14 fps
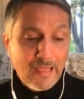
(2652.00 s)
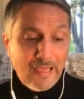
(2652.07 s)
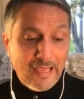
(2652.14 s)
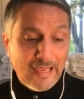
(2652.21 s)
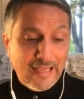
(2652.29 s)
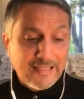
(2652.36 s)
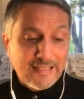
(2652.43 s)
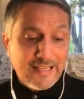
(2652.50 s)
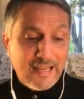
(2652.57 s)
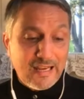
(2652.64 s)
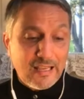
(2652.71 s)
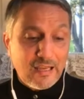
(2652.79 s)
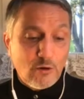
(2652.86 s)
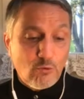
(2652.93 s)
and
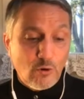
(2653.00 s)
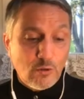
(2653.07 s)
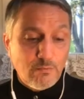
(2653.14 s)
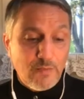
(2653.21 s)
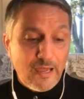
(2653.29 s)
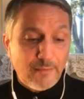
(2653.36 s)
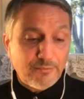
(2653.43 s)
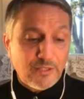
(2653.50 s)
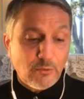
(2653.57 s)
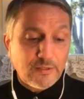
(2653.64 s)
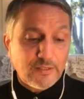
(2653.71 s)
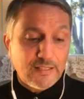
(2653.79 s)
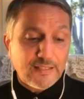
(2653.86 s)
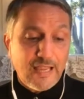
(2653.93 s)
setting a roadmap
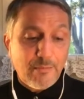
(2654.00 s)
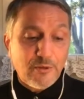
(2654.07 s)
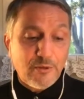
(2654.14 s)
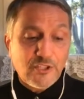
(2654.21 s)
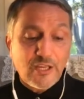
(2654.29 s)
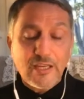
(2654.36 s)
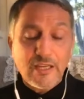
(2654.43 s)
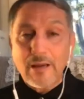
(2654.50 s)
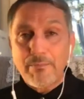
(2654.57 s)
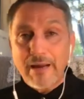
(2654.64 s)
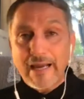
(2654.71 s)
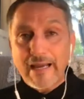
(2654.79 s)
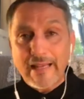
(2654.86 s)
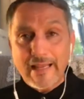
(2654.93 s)
toward establishing a
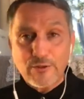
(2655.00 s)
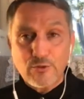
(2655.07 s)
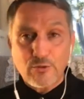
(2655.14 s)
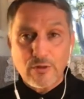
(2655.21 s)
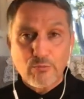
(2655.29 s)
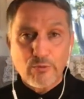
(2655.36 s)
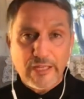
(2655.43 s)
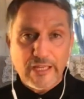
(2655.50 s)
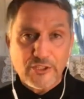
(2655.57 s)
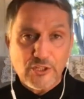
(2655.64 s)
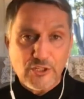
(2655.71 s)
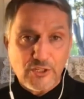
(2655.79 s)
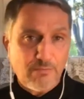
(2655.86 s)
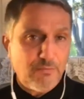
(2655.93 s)
bilateral
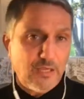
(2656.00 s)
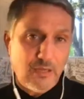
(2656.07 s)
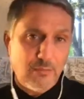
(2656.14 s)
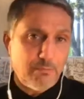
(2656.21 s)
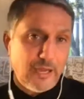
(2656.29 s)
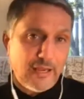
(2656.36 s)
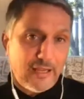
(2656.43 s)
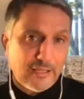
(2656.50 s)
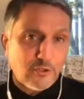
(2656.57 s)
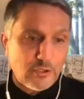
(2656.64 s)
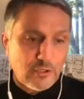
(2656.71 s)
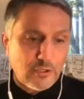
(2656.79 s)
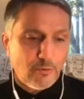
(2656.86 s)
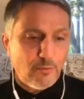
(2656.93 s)
relationship, meaning
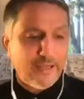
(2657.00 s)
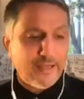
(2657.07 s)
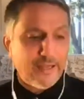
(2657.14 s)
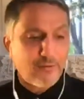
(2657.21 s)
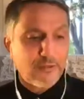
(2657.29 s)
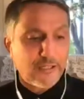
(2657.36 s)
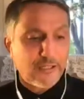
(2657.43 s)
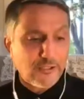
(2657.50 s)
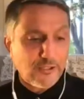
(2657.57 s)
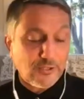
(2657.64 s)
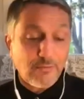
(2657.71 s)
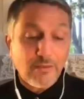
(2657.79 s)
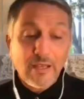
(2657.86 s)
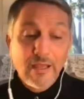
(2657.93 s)
bilateral diplomatic
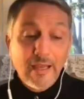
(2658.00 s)
relationship.